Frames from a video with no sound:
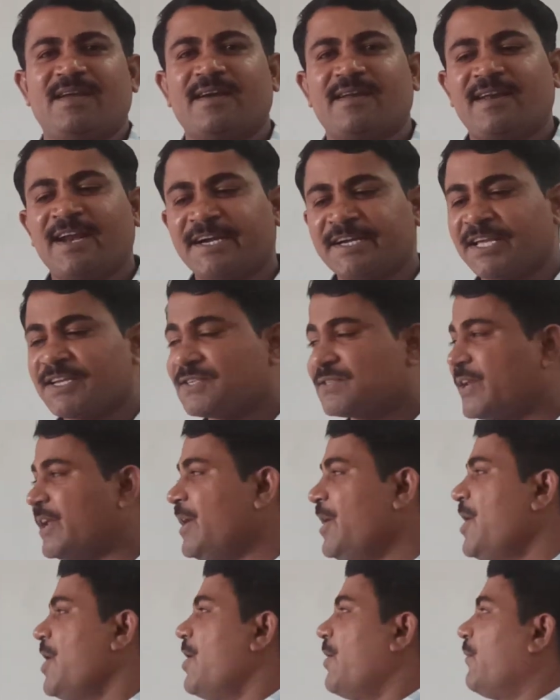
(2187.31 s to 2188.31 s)
Let us
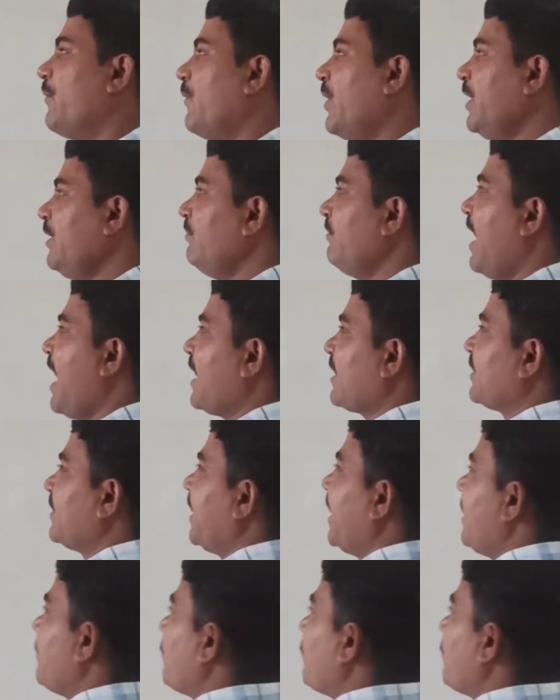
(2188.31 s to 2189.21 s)
take one magnetic